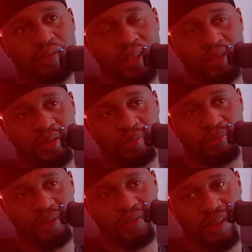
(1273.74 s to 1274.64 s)
if I was a,
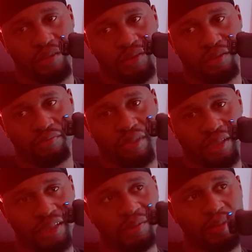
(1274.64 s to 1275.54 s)
if I was
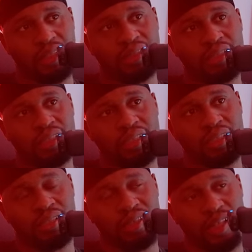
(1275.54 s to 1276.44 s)
my teammates,
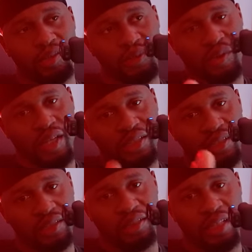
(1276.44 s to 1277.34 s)
I'll be
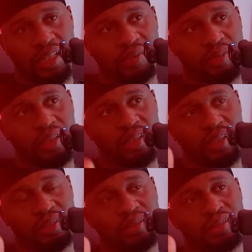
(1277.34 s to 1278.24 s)
watching this game
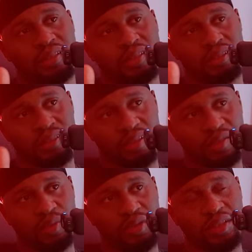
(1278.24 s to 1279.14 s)
because
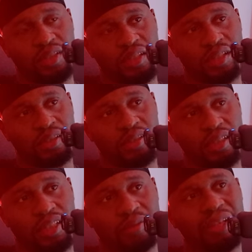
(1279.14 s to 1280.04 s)
this was a good
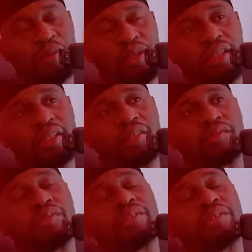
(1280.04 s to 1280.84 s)
team that we could learn